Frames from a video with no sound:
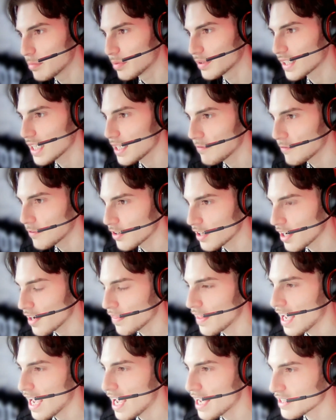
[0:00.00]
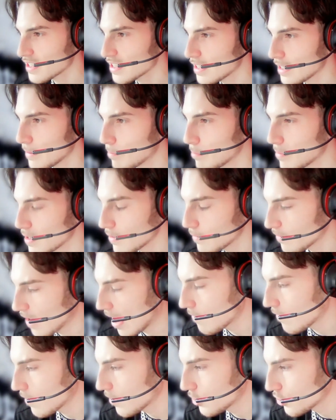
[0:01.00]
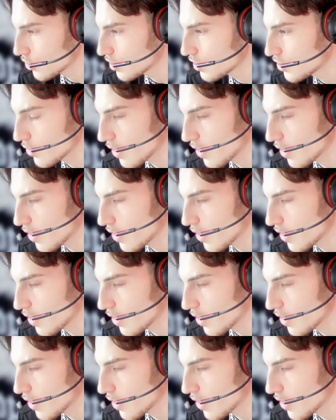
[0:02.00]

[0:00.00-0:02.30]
believer in the S&P 500.